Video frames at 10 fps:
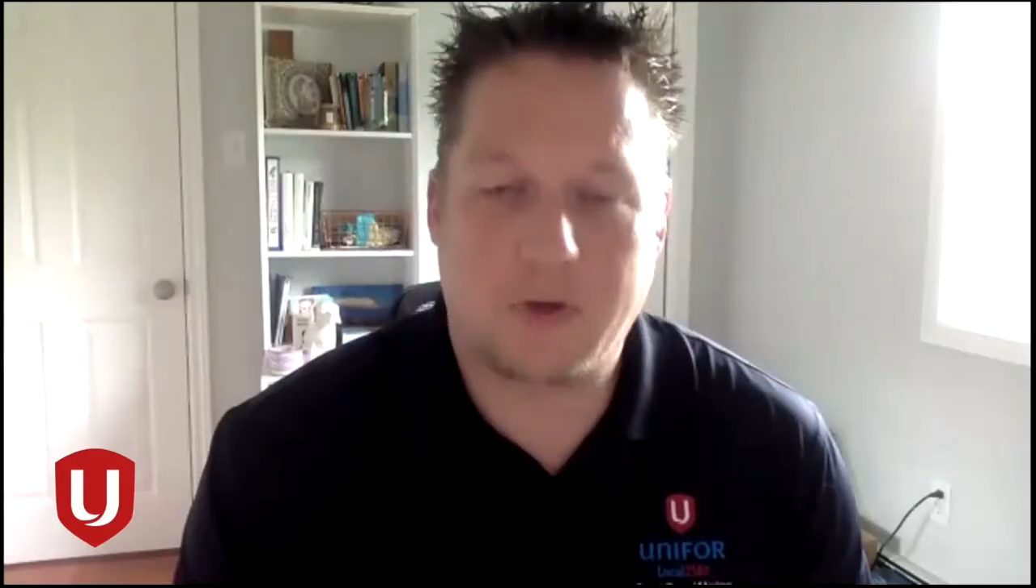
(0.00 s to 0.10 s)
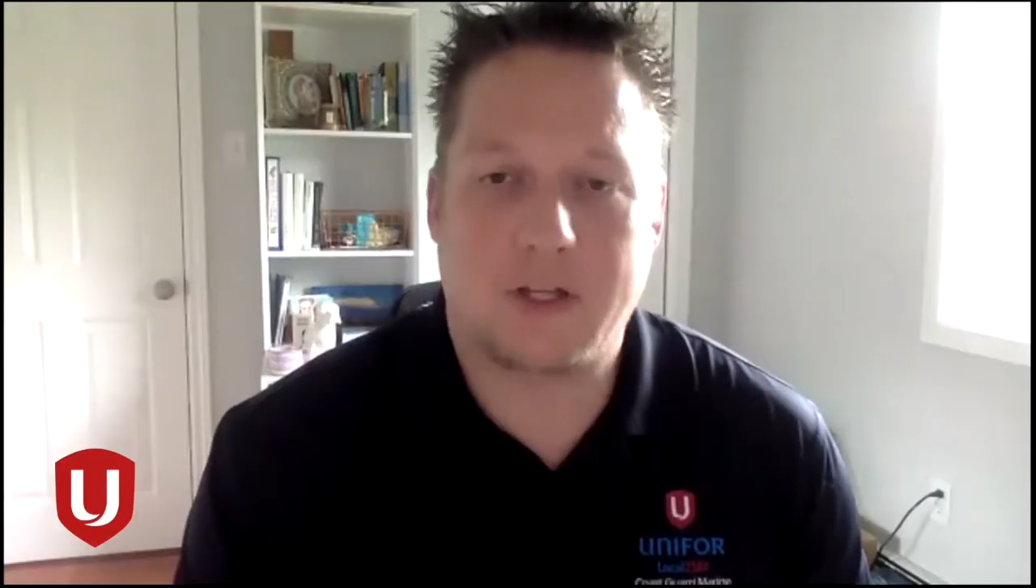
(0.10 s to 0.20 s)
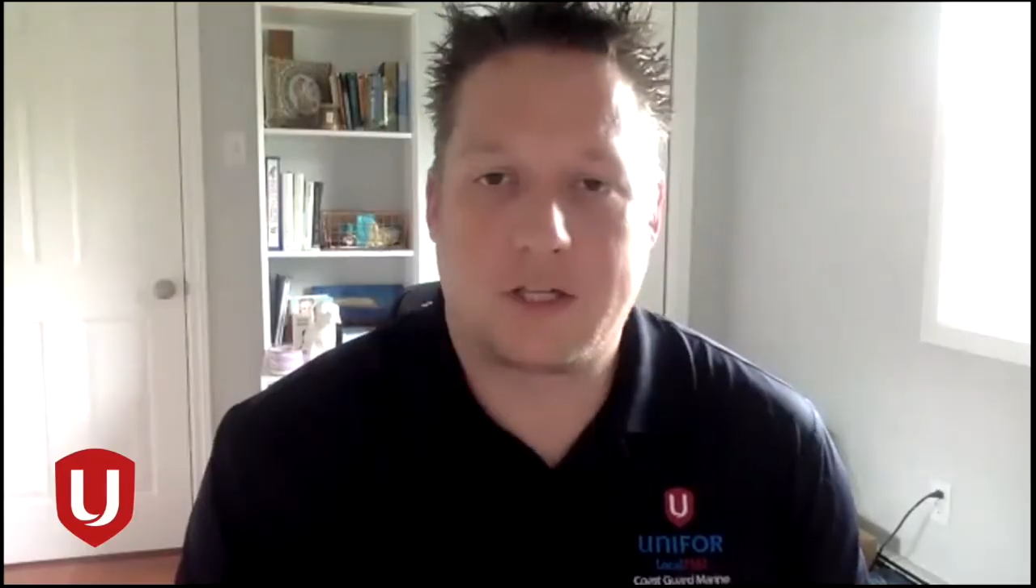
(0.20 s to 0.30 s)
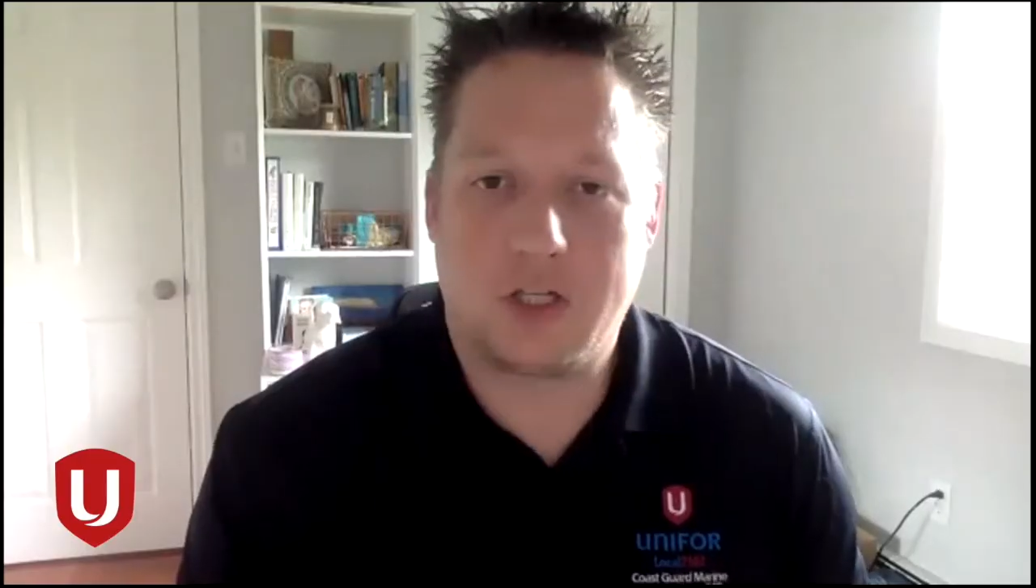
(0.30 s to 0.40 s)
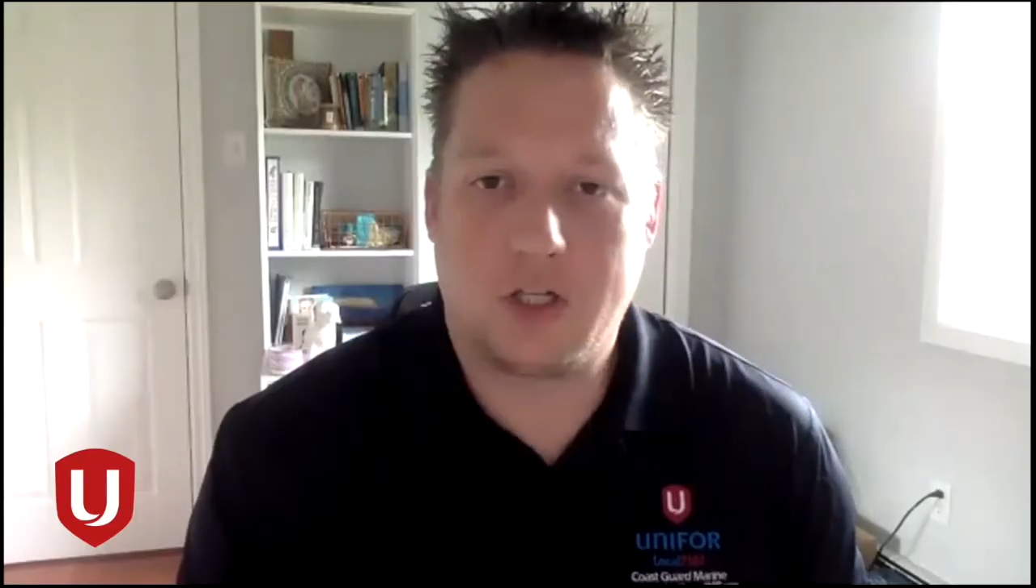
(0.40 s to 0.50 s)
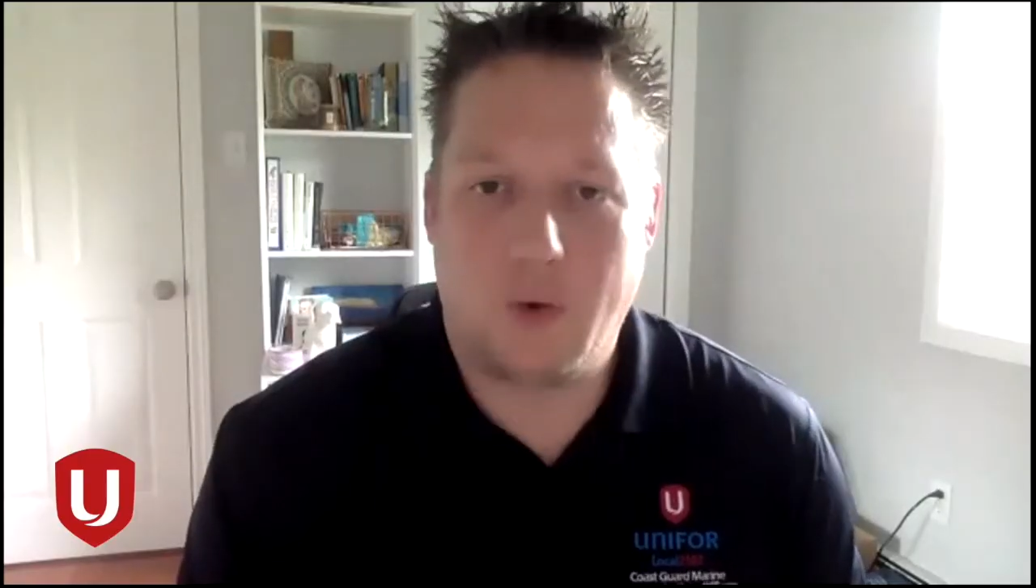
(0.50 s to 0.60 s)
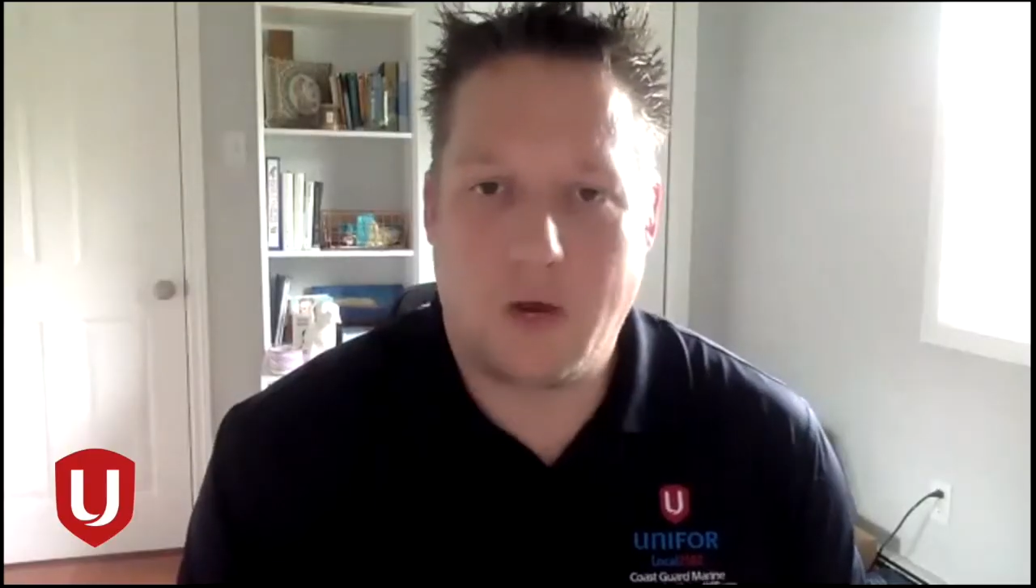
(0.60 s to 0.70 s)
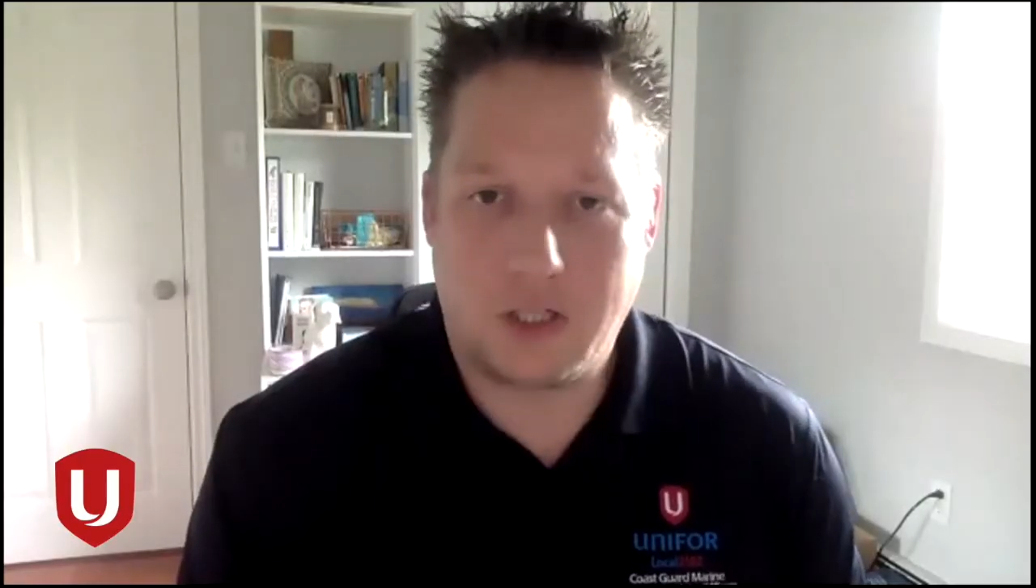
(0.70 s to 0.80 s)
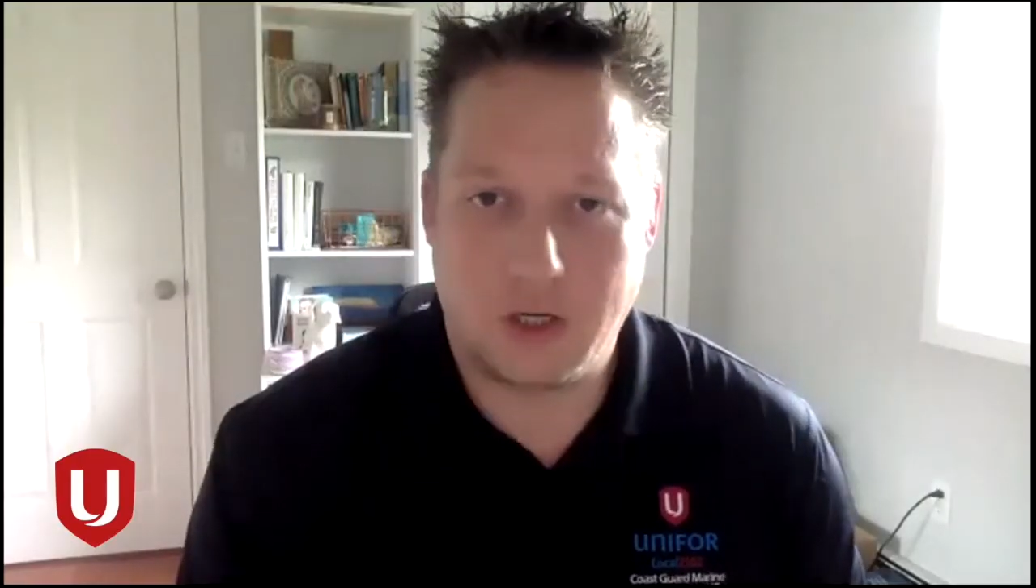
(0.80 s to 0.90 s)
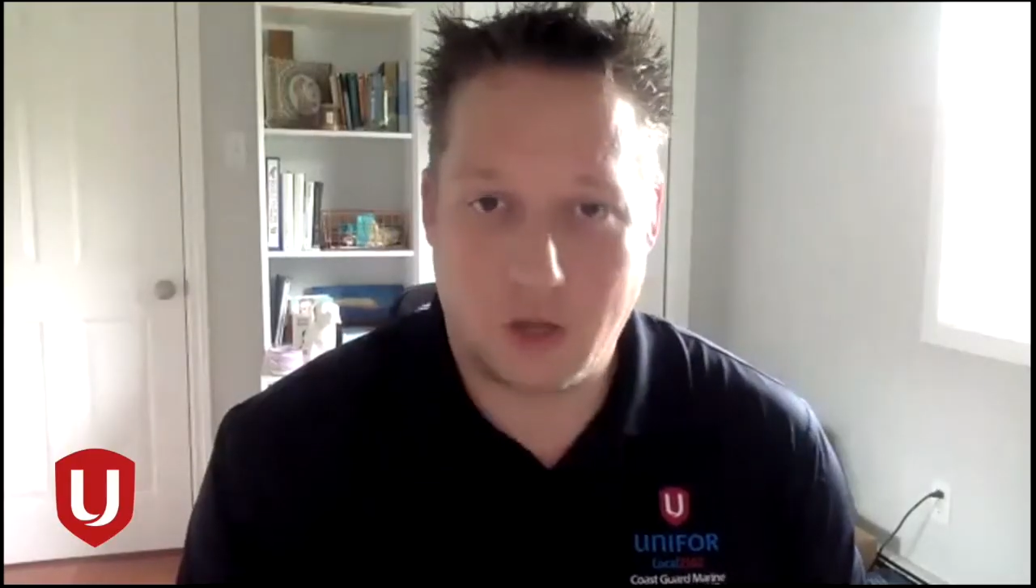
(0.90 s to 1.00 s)
the
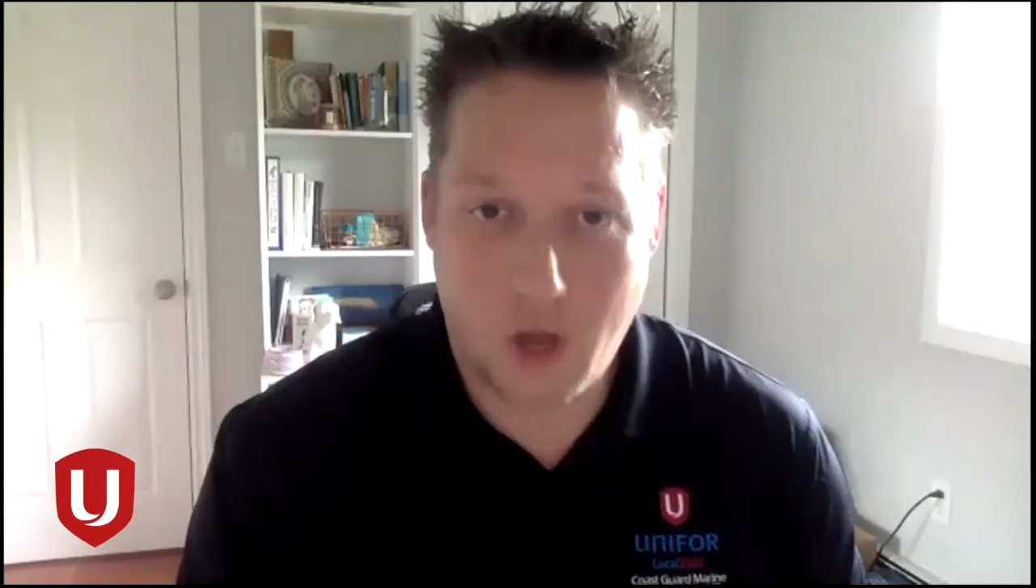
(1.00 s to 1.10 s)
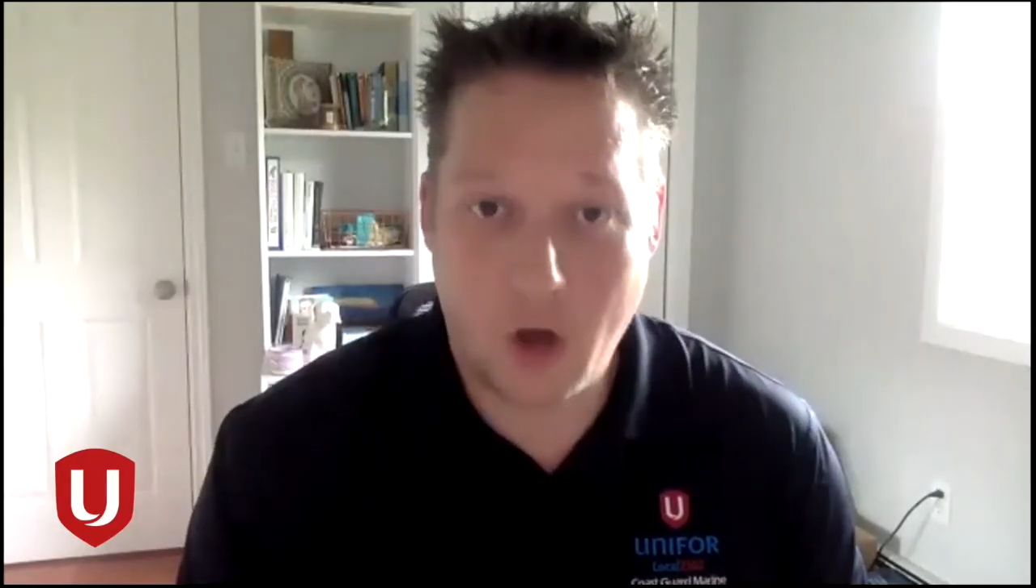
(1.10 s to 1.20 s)
situation